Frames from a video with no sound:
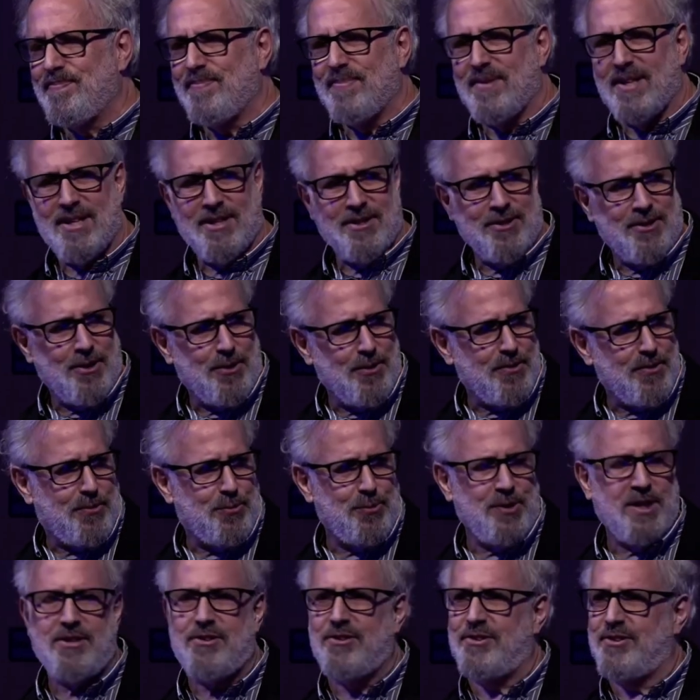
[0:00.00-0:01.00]
and those
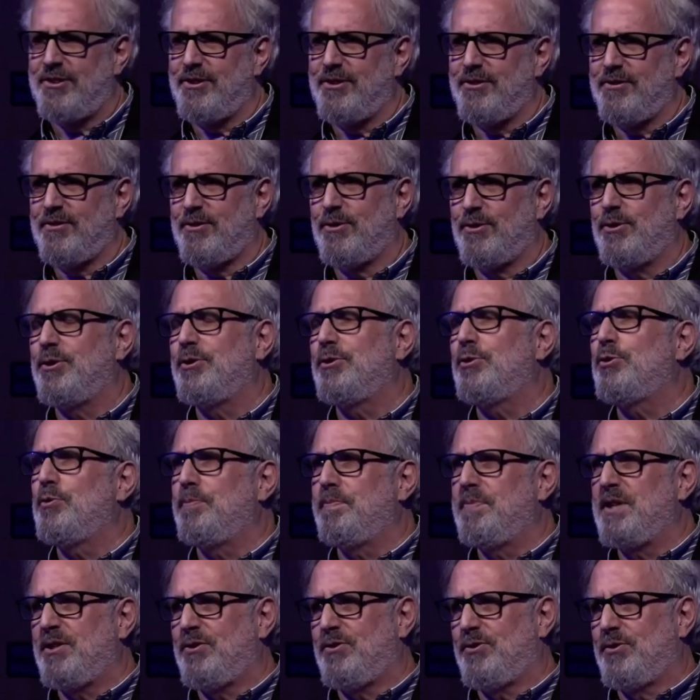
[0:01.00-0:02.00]
3 chairs going to
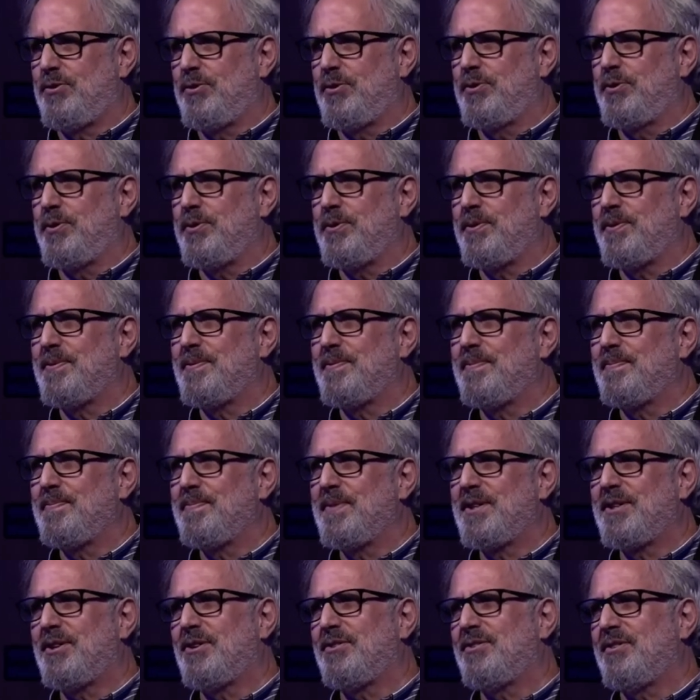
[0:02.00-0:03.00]
be 2.
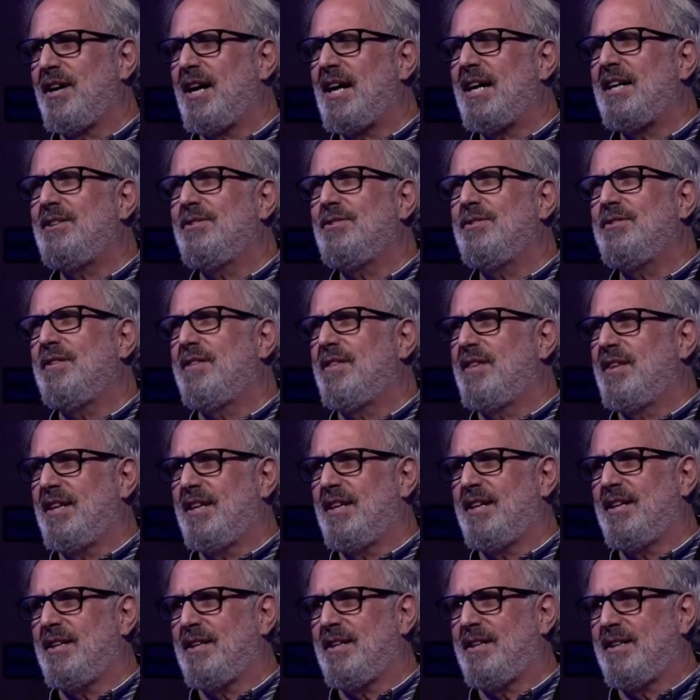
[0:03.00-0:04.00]
because I don't
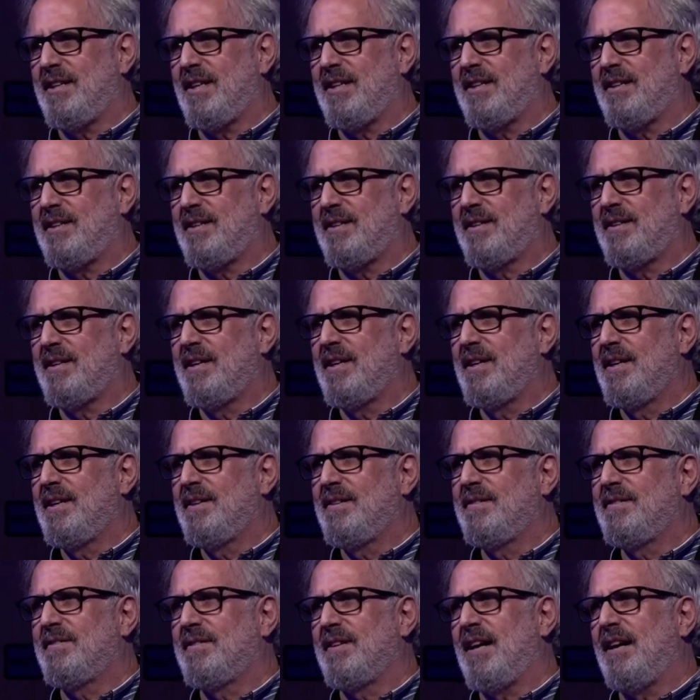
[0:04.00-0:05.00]
think that
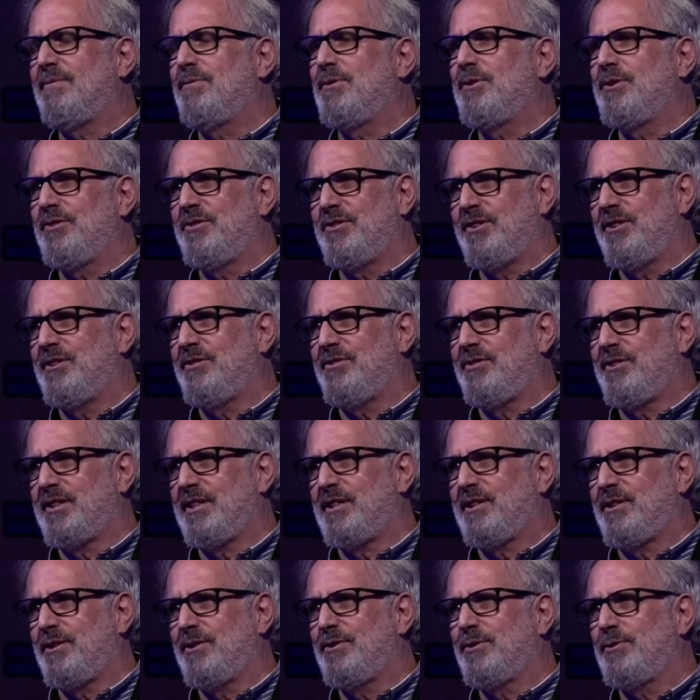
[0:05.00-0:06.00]
Slavoj
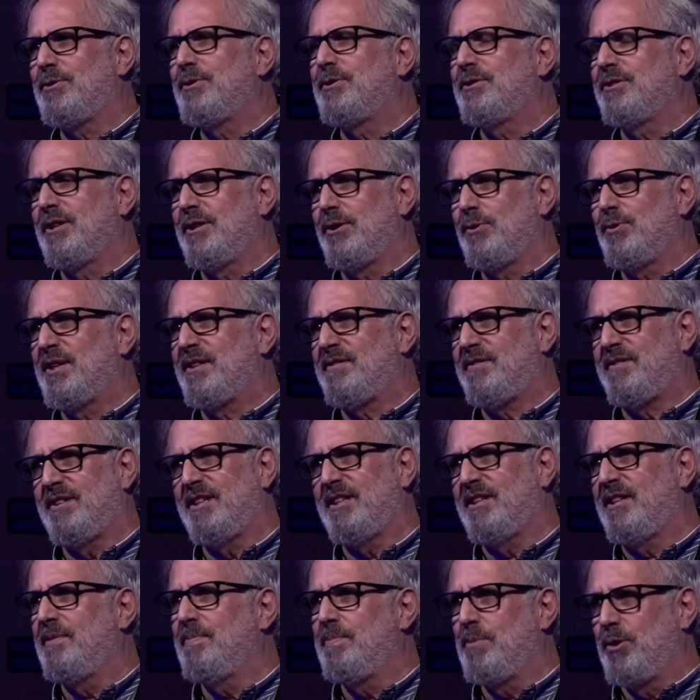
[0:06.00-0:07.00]
Žižek and Cornel West
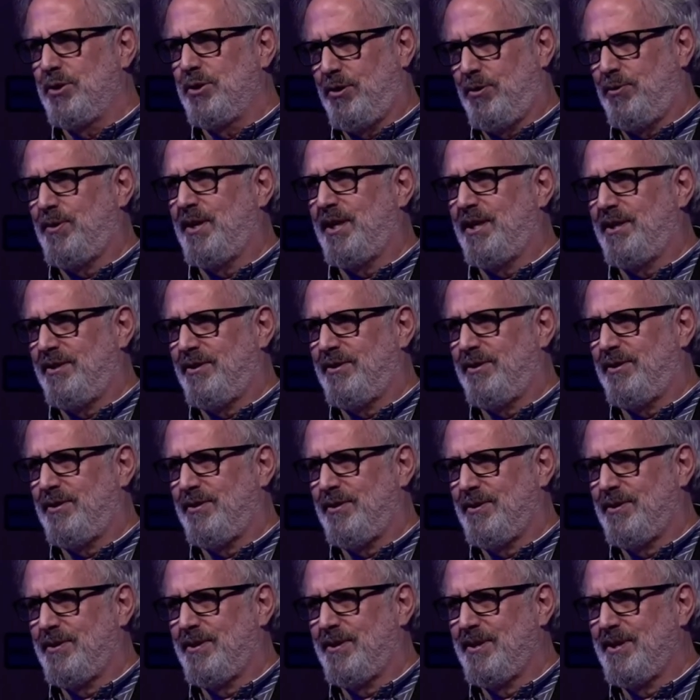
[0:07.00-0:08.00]
need a moderator.
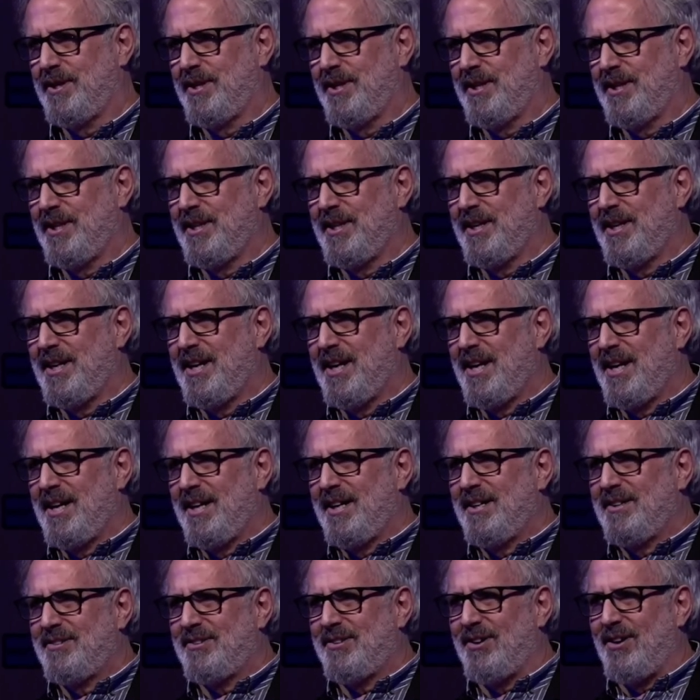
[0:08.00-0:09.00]

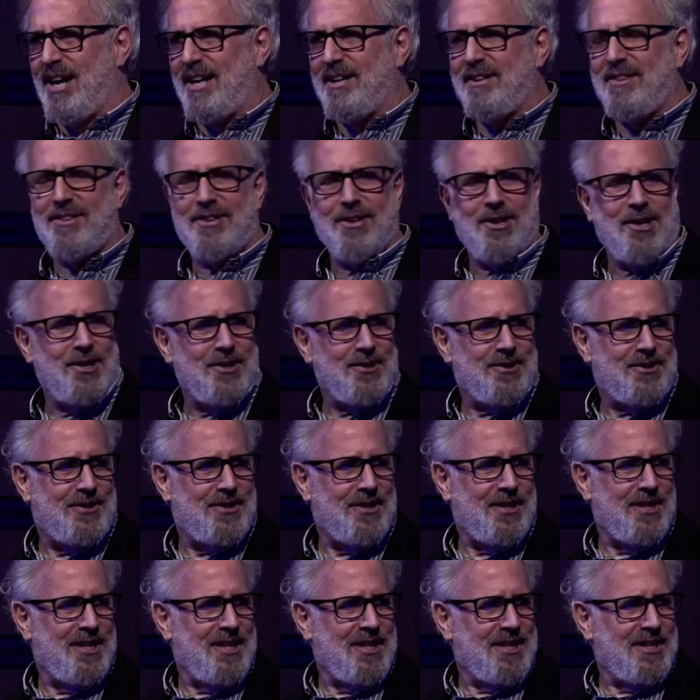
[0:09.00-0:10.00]
So I thought
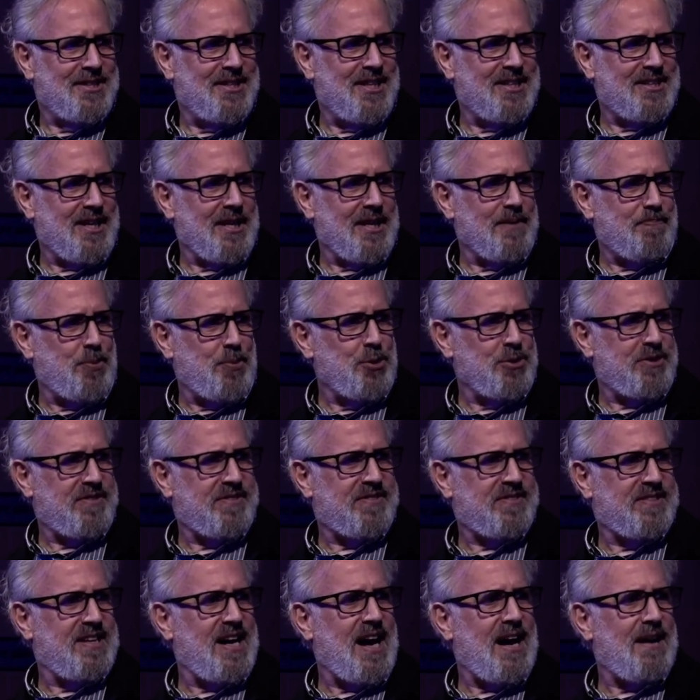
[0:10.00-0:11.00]
that I put
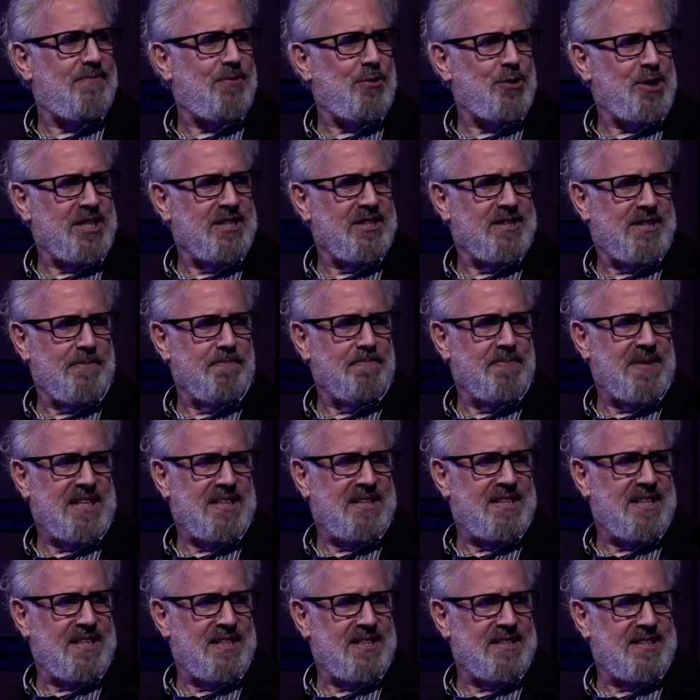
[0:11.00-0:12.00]
Slavoj in the
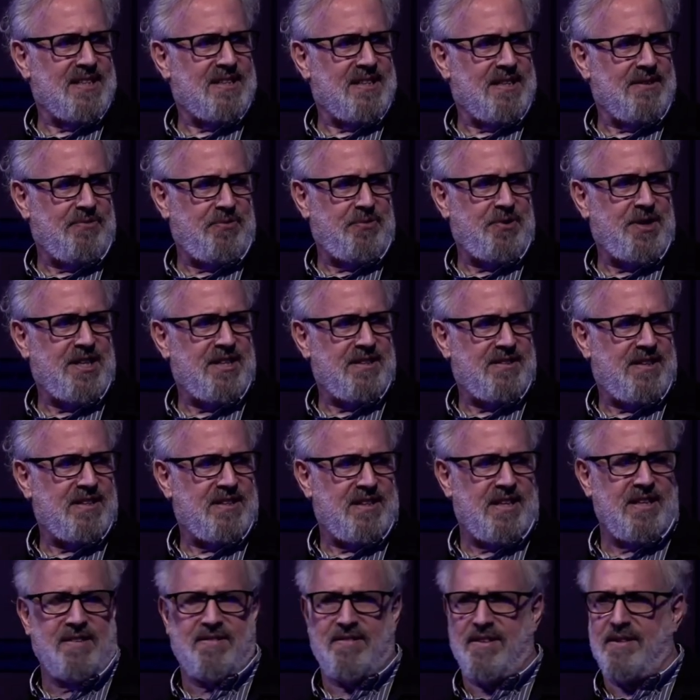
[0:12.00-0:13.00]
middle, that he feels that
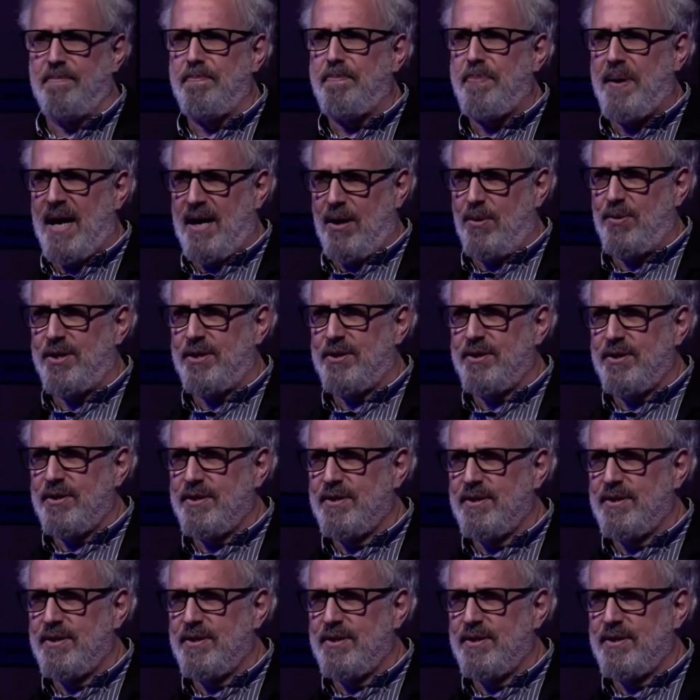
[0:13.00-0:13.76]
he's in power.